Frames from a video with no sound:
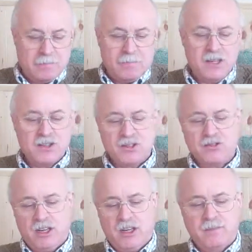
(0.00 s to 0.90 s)
Page
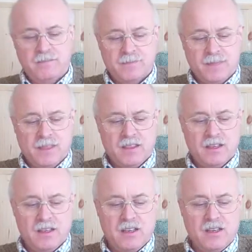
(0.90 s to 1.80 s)
3.
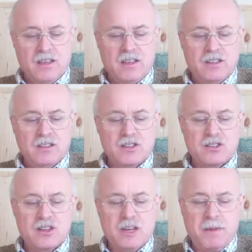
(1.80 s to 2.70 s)

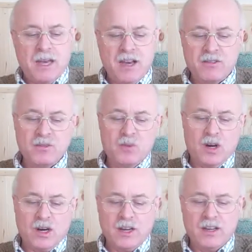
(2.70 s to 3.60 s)
Describe how and
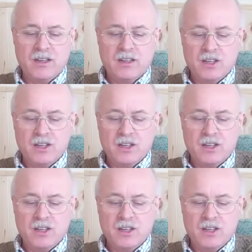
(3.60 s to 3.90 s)
why